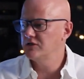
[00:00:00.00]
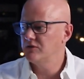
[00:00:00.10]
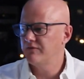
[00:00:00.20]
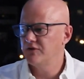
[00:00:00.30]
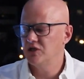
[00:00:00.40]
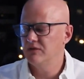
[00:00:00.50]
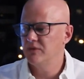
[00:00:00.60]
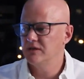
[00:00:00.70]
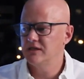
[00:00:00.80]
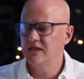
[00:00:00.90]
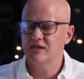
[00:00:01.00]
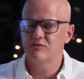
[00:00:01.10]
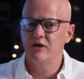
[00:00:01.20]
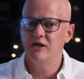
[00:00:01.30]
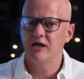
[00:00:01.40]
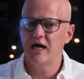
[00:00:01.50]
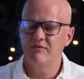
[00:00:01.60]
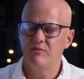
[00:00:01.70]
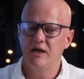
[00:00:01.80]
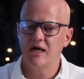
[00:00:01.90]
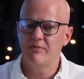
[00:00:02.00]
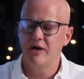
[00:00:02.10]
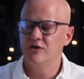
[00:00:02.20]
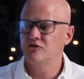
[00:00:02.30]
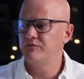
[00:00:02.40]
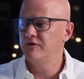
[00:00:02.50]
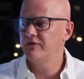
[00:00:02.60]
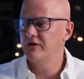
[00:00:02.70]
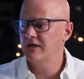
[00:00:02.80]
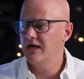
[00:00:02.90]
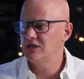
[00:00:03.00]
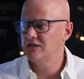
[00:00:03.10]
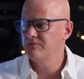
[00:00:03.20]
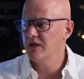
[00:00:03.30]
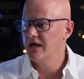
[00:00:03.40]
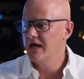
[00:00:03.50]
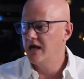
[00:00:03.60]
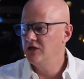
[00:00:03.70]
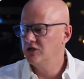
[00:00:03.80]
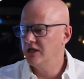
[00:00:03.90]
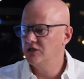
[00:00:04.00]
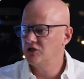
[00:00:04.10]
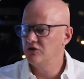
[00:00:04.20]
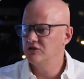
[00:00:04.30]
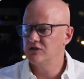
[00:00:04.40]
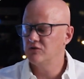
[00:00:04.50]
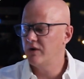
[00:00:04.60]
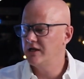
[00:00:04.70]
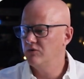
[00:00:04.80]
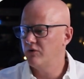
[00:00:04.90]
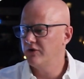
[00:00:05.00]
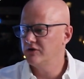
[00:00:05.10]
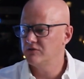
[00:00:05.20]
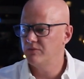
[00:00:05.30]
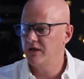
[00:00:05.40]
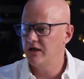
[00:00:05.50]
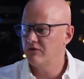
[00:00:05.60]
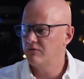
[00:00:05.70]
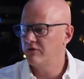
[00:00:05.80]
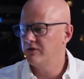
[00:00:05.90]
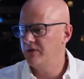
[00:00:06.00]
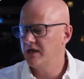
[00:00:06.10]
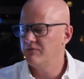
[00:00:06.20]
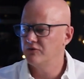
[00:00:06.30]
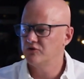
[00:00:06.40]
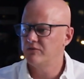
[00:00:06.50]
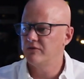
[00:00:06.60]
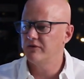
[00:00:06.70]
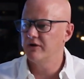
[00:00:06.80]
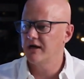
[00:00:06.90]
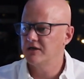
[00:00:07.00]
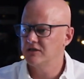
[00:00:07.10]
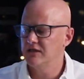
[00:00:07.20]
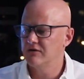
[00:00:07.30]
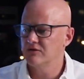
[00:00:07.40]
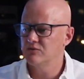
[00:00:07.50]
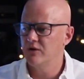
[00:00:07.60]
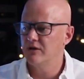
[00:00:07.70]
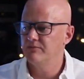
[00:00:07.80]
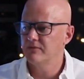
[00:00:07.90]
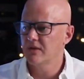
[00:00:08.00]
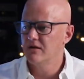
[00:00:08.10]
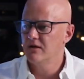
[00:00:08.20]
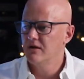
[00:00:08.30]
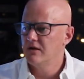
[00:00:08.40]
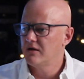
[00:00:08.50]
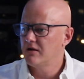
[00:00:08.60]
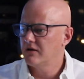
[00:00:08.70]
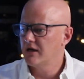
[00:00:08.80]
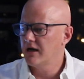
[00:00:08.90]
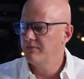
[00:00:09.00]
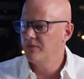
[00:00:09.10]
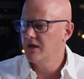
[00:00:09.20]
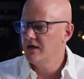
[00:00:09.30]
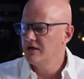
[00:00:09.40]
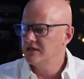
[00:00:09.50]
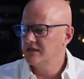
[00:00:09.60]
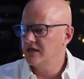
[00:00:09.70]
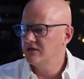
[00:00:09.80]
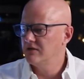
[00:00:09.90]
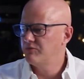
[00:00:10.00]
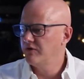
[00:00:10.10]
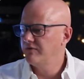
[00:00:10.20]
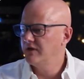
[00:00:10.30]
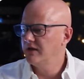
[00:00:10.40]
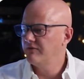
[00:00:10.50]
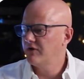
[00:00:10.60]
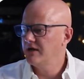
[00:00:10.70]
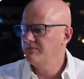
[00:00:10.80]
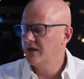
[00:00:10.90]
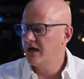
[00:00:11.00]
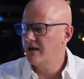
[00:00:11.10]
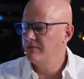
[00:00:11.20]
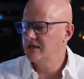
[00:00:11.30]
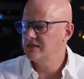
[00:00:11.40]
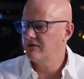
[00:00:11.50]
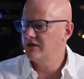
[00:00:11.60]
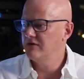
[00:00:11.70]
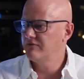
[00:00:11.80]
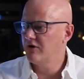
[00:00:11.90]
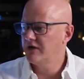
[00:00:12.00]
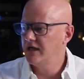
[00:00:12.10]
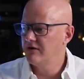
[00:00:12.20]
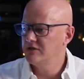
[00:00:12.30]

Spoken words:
do it for shipments, and that's where you're going to have a pickup and drop-off location, and you can then choose as to when you want those to appear on the pickup or drop-off location there as well. Okay, so that's under the proof of delivery. Next area you've got here